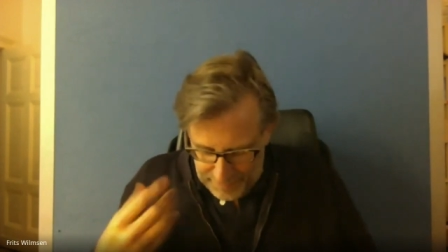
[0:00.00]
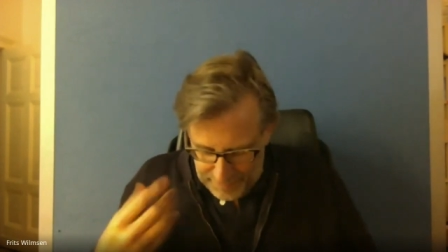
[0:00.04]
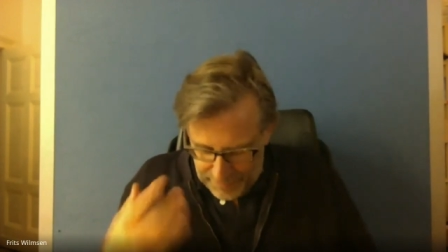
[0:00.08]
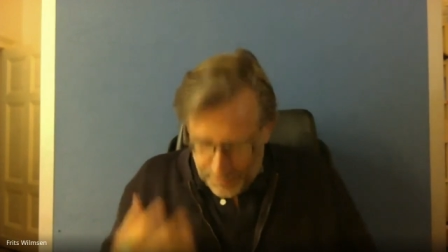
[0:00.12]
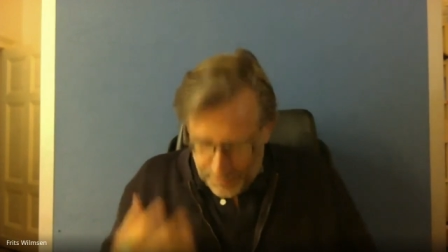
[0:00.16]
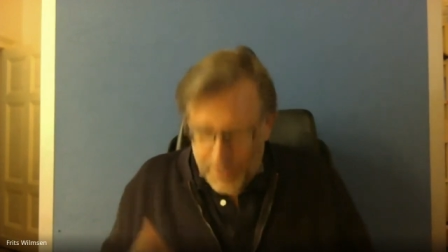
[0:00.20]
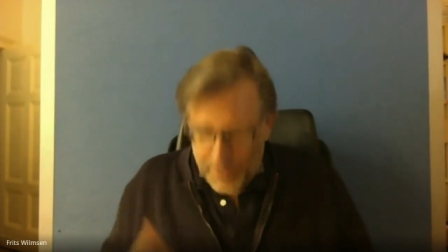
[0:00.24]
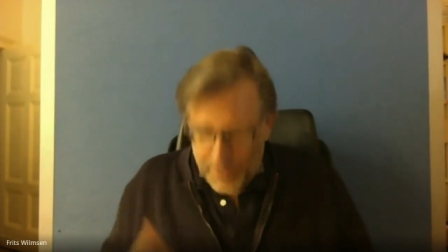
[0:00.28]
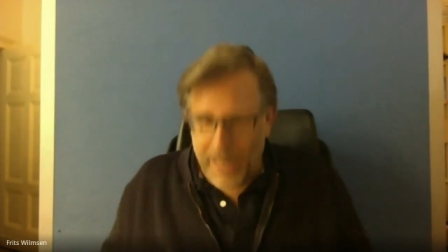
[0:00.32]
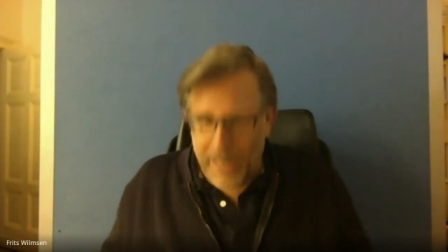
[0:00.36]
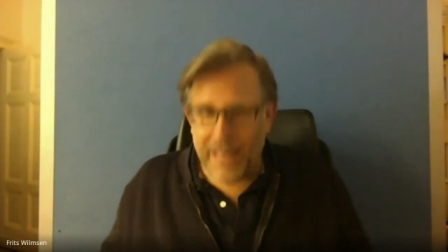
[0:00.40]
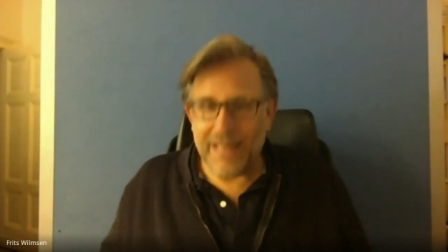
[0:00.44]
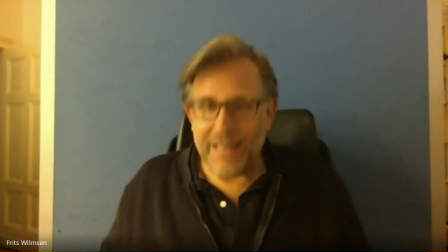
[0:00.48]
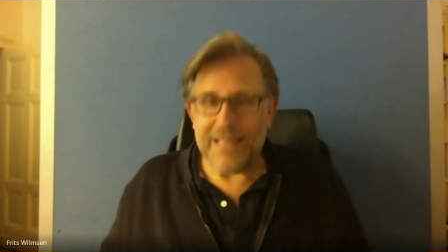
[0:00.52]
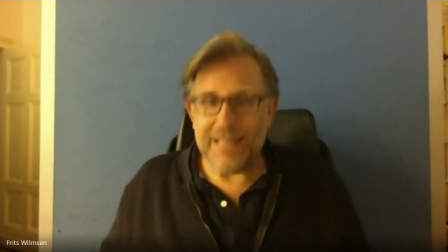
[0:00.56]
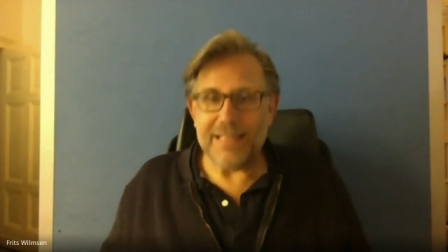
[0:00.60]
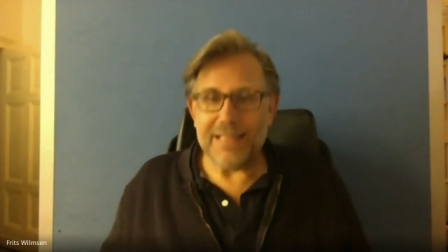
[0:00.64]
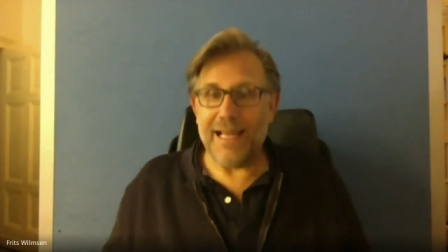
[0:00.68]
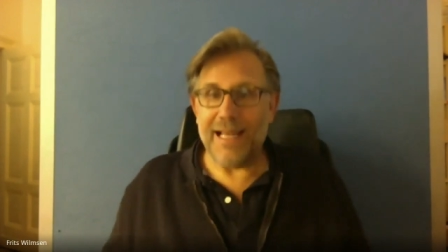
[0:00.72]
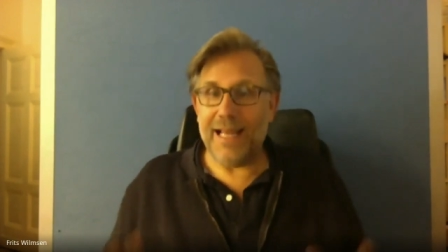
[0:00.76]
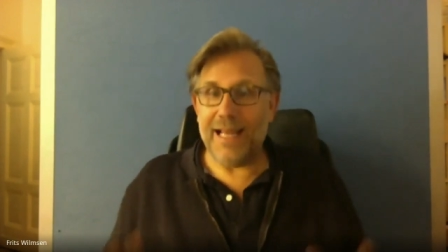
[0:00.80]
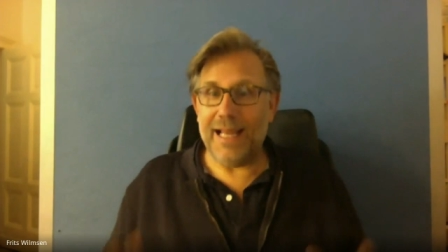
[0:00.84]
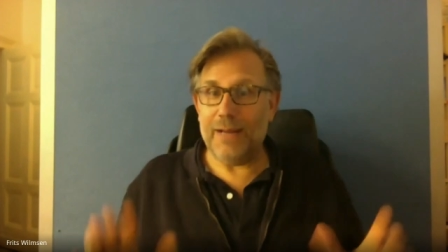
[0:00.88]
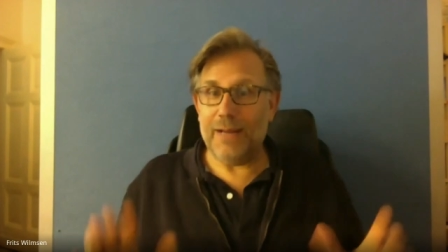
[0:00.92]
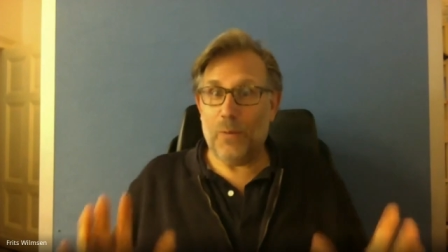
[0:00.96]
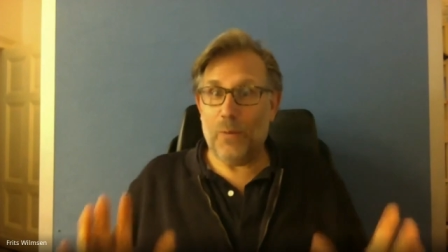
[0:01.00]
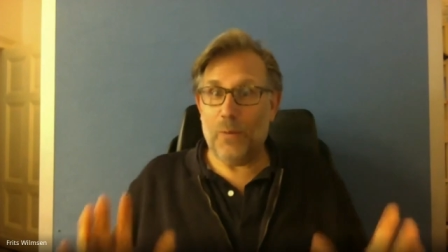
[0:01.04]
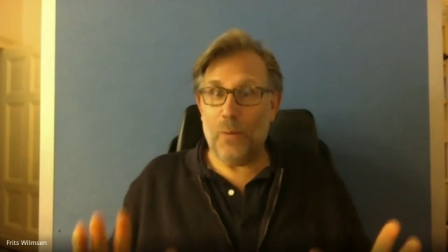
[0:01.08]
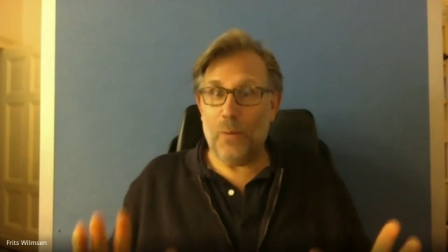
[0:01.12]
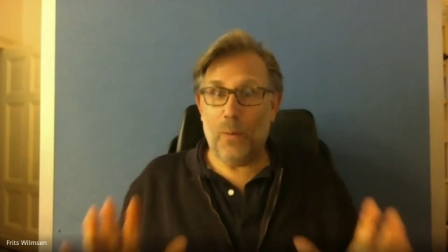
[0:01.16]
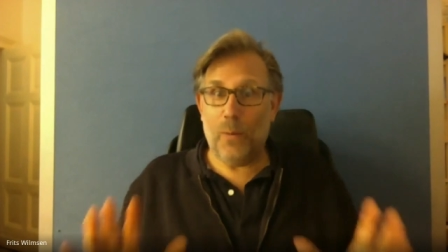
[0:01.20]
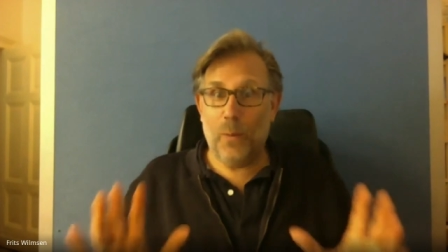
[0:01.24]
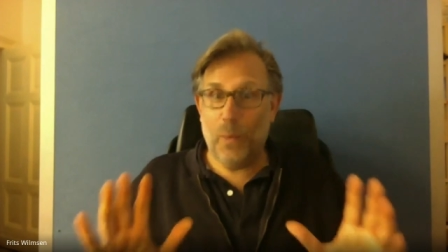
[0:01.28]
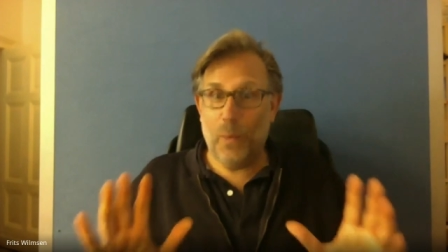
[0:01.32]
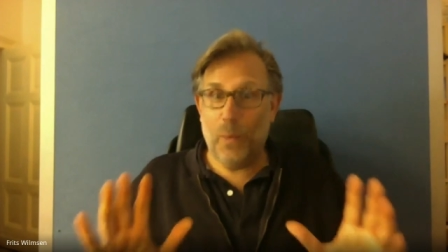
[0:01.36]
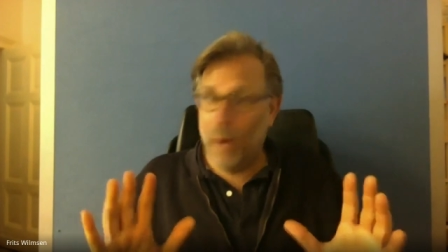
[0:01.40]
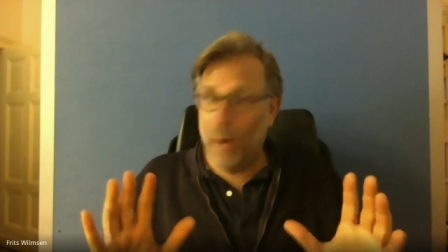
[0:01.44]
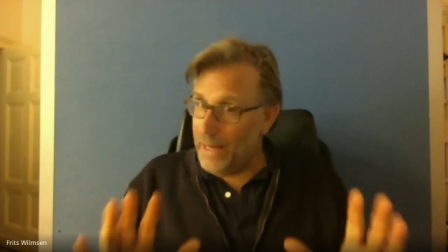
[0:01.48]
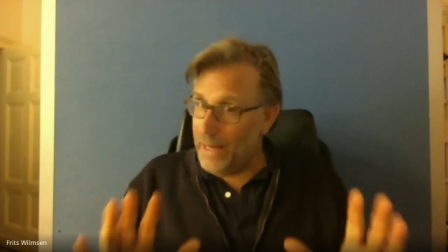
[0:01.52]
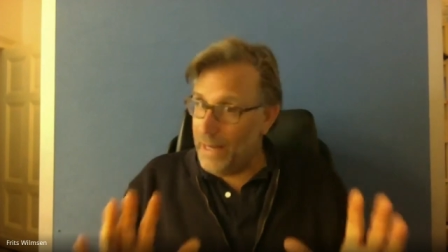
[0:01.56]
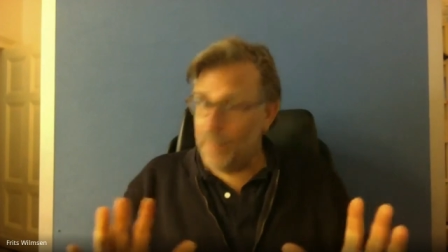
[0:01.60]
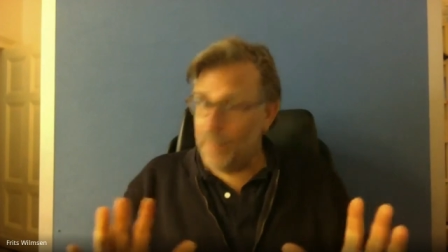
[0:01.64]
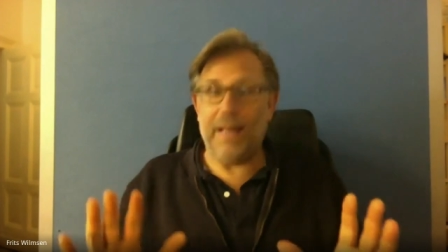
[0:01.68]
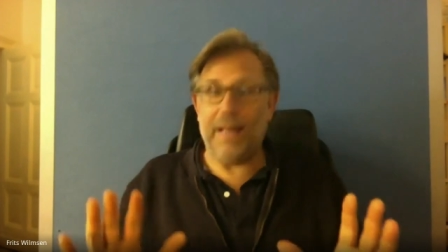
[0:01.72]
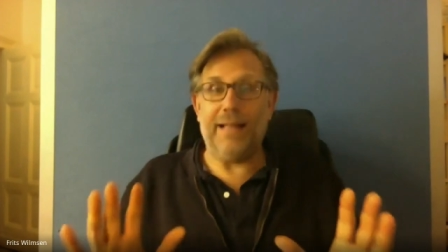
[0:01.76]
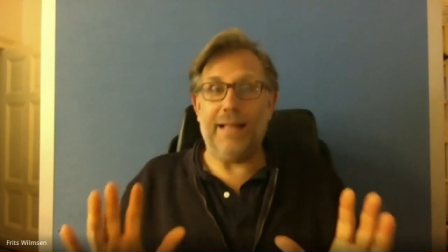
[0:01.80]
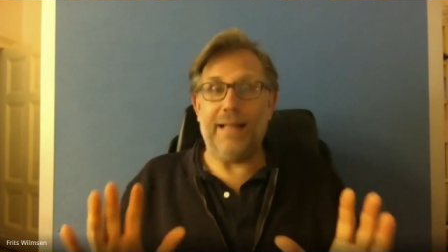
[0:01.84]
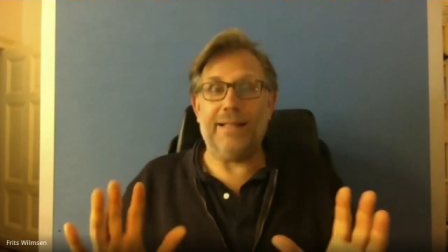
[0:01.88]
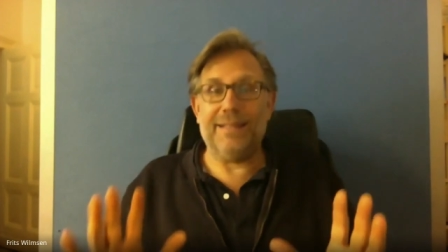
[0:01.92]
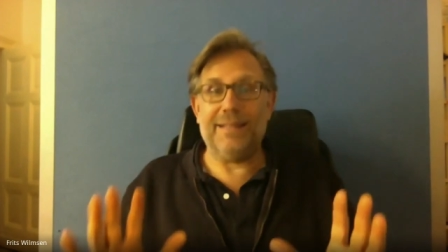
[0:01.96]
brain is saying, wait a
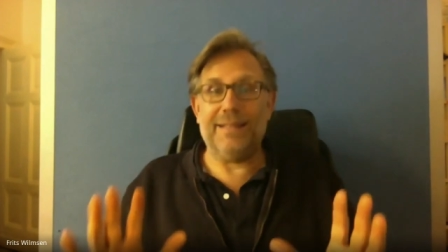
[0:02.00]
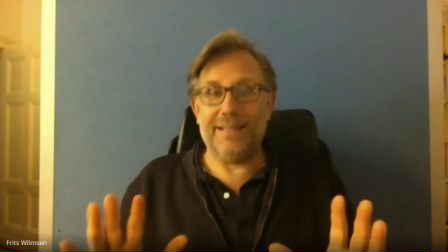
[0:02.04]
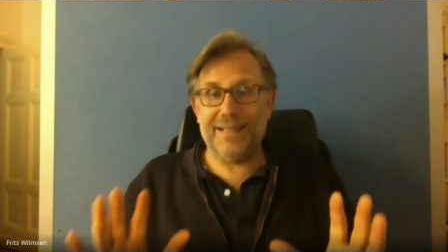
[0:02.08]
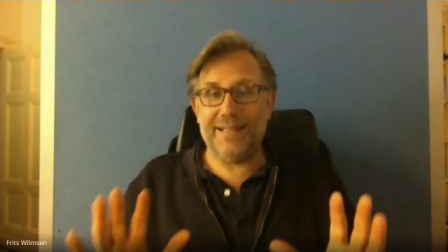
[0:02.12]
minute,